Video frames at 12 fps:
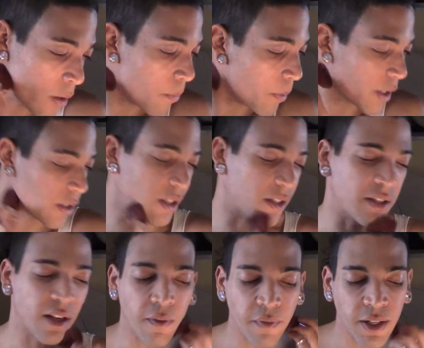because of the
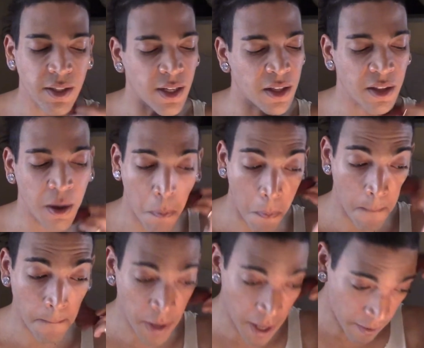stuff that's in them,
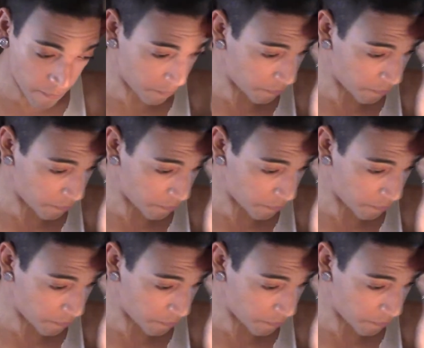but